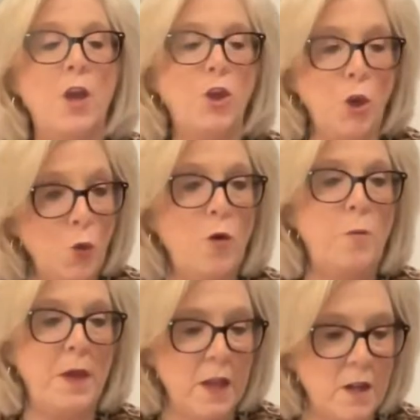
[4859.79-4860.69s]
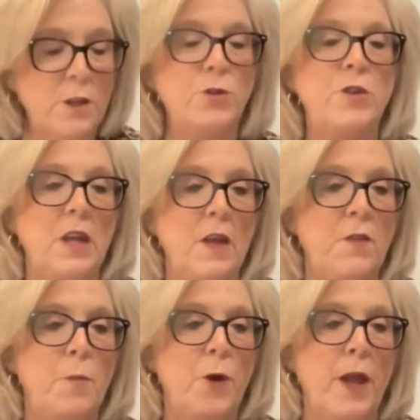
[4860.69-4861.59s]
you will be included in
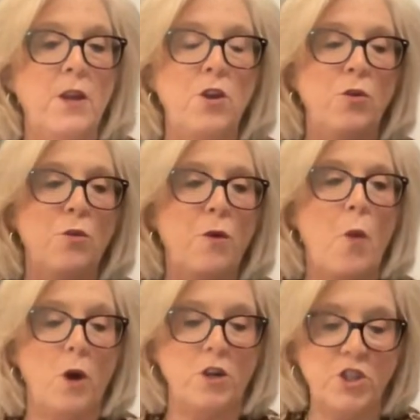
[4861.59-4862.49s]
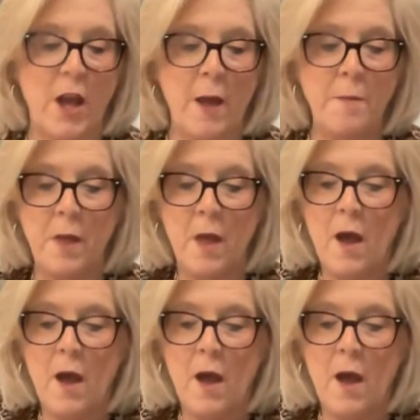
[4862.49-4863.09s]
the brand new workshop.